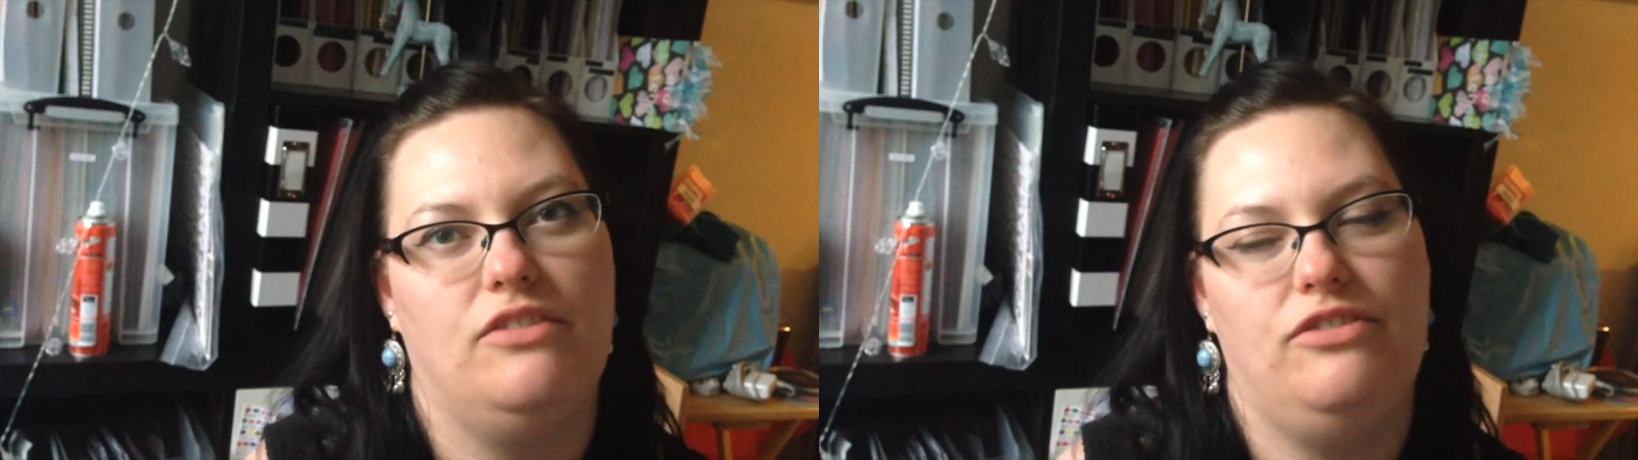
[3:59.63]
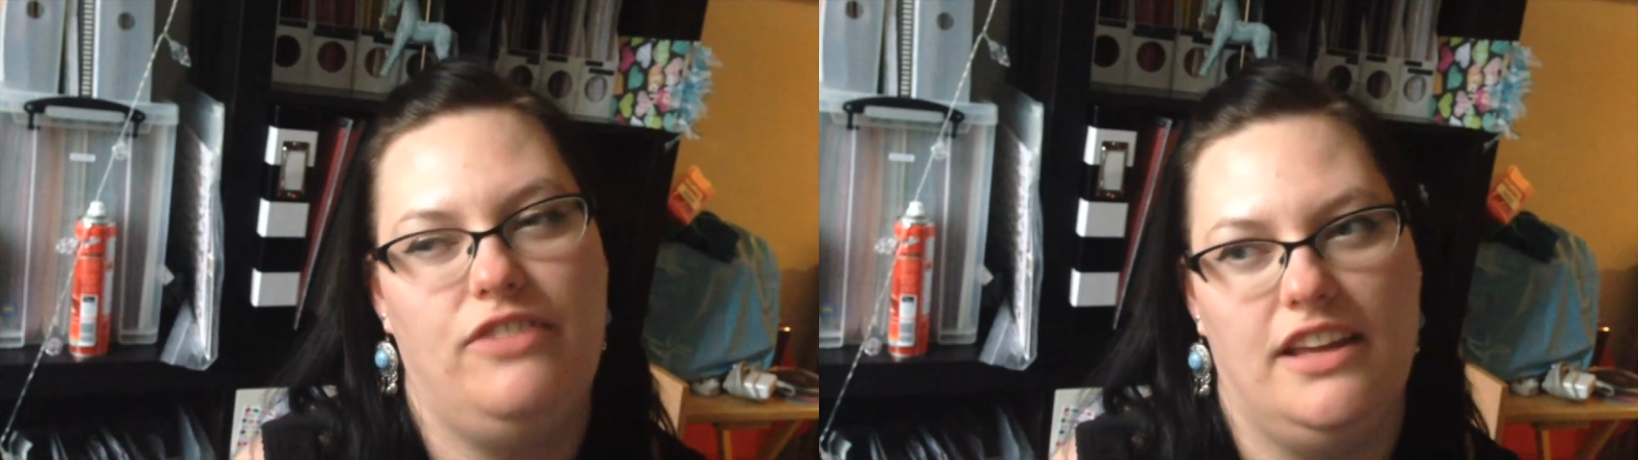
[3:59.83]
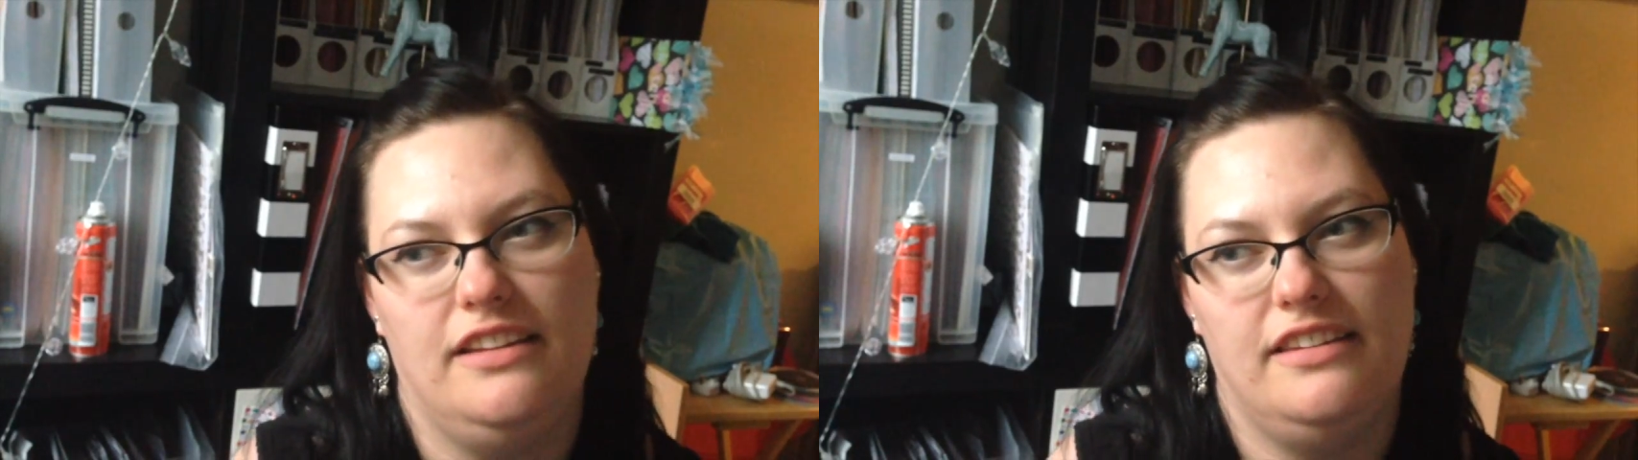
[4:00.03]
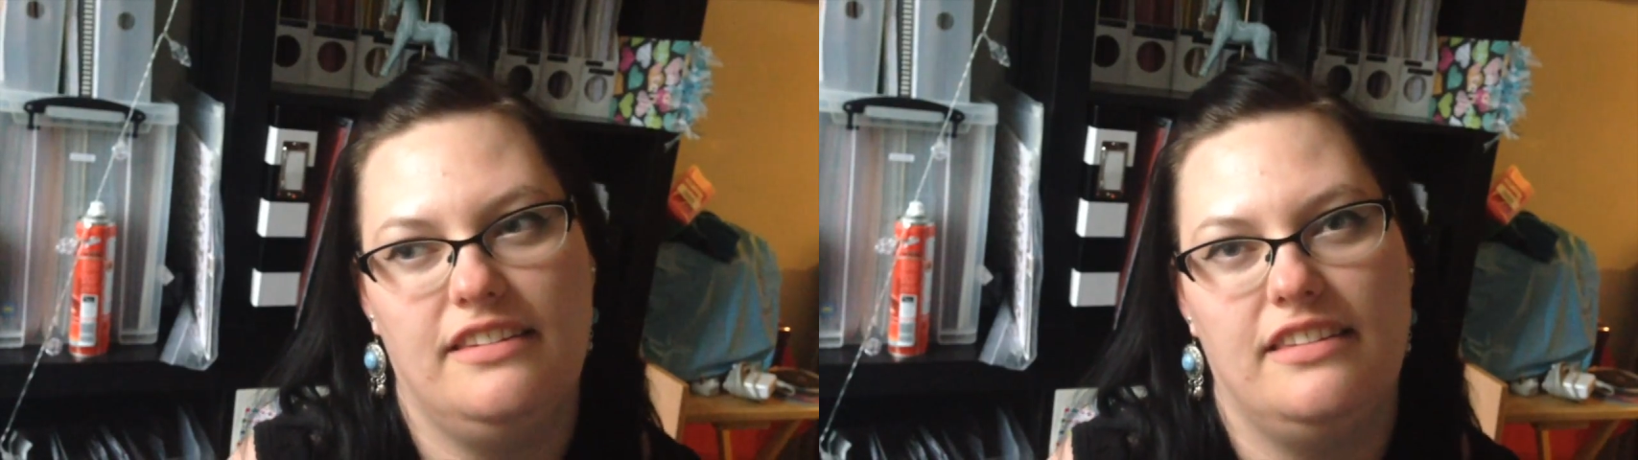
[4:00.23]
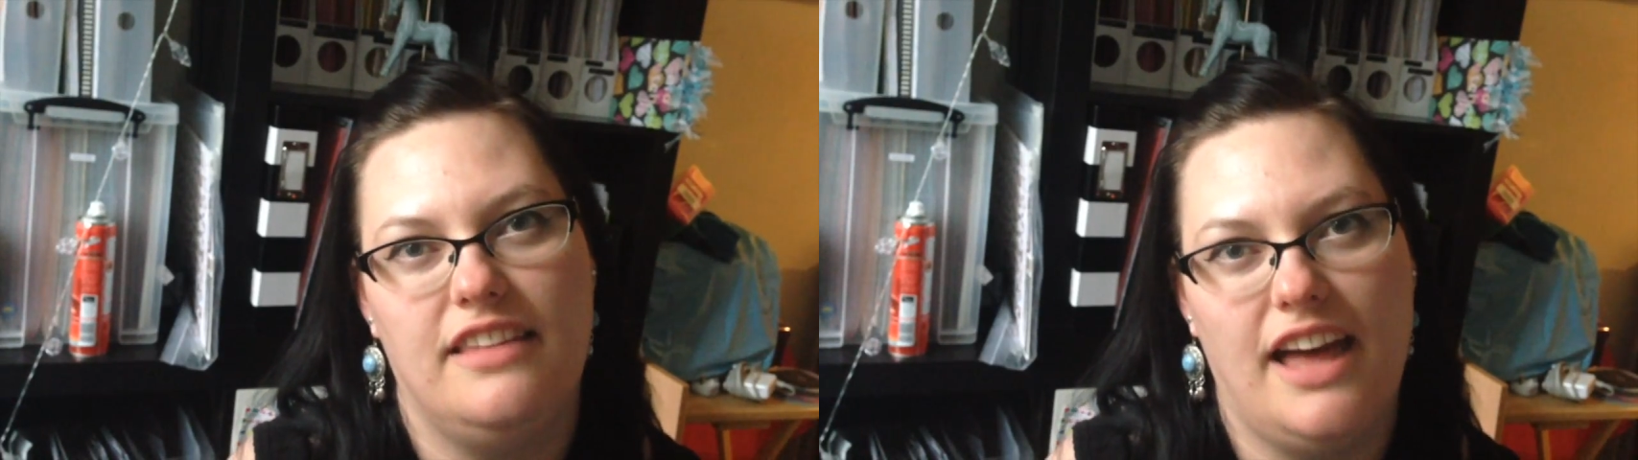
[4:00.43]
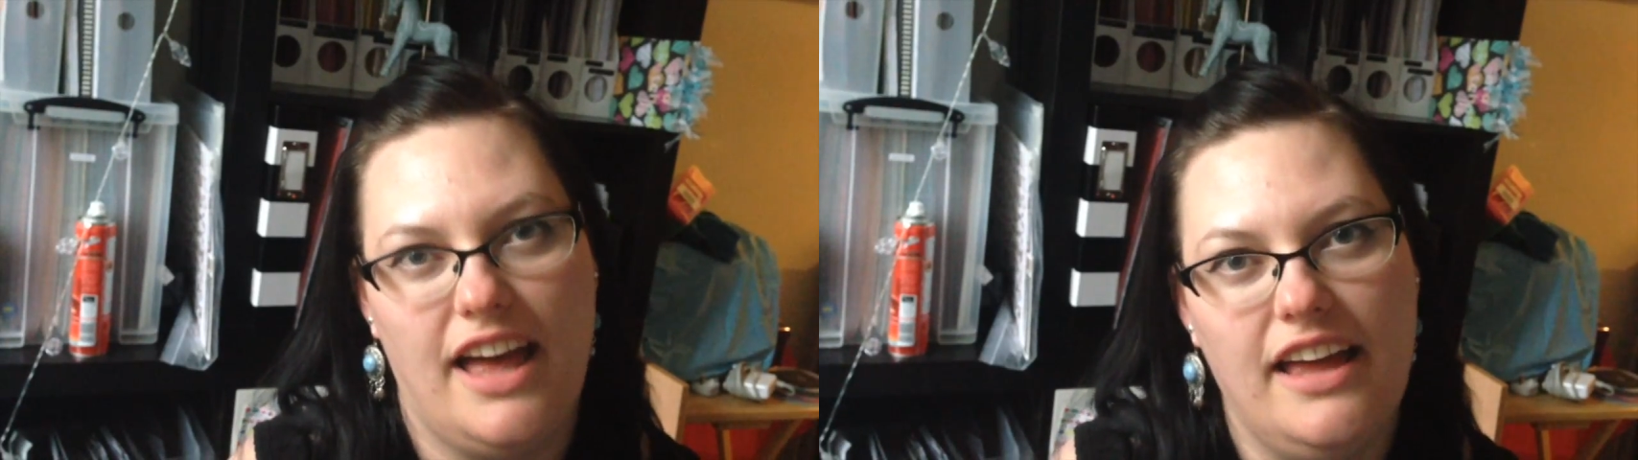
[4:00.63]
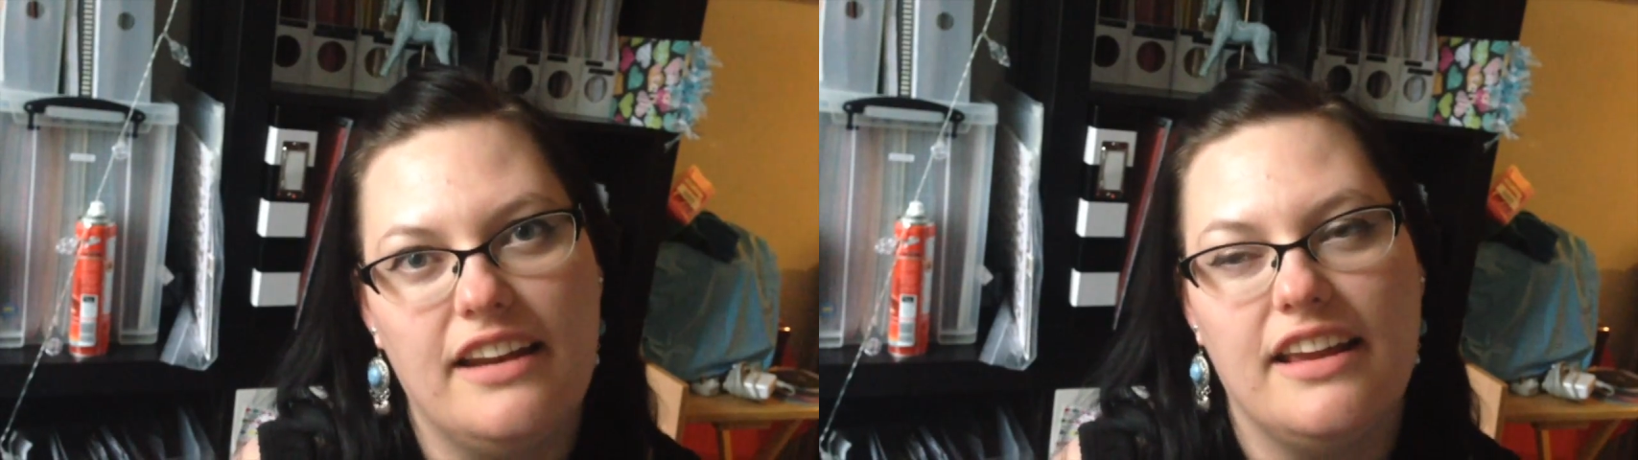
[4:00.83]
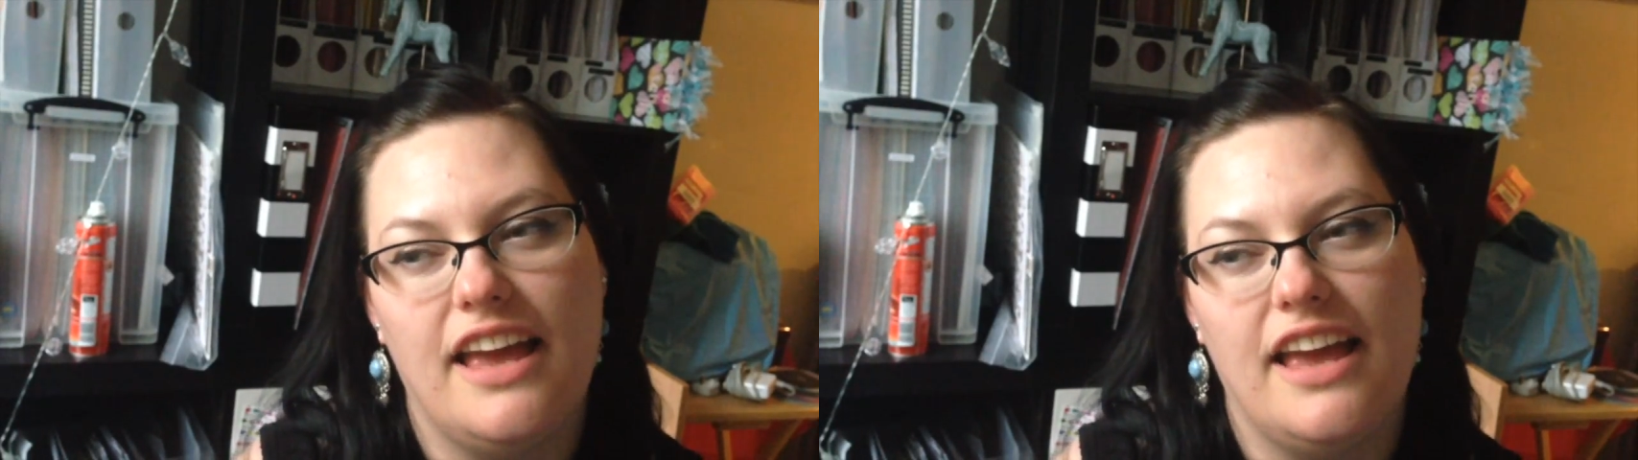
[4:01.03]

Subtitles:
fits that